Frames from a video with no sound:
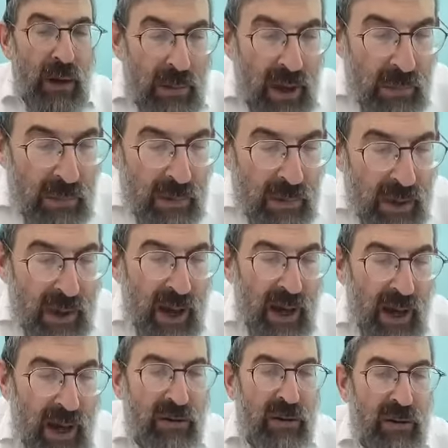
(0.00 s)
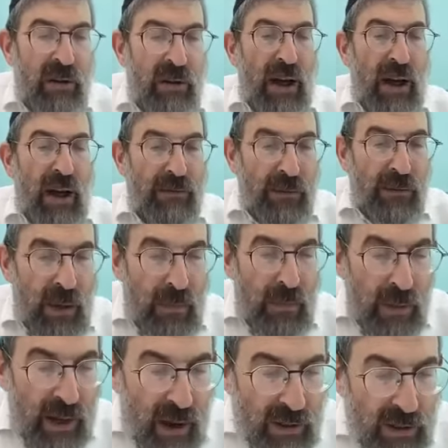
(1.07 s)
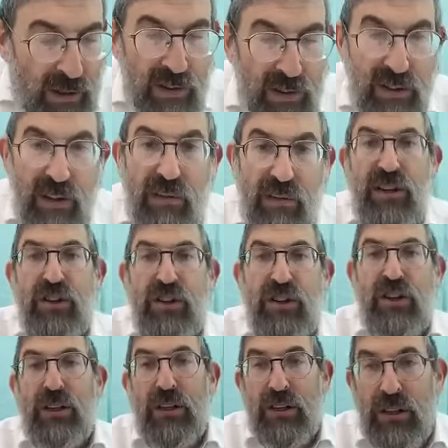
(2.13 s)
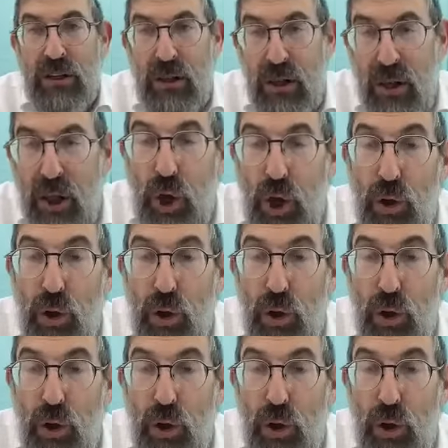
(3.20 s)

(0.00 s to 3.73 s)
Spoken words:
So you have three shittas.